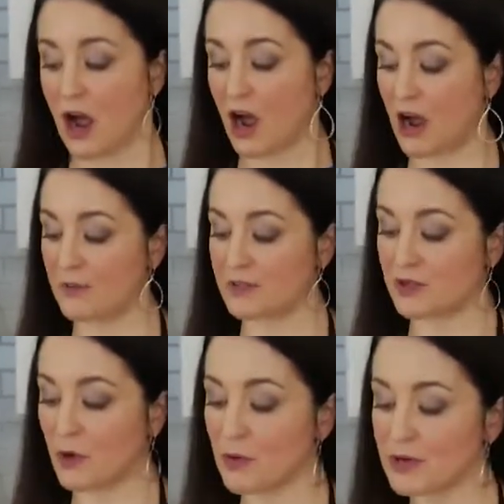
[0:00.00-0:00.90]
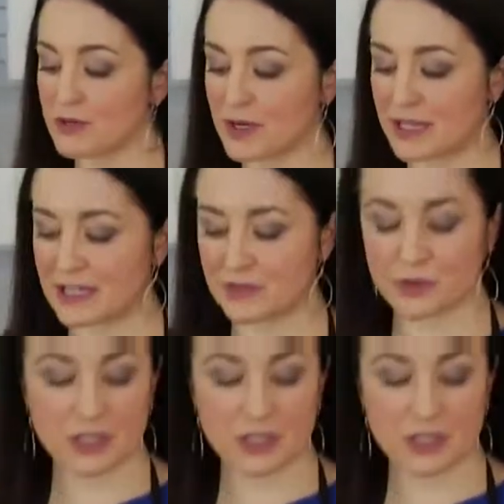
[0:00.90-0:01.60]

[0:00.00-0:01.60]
Um, so what we're doing is we're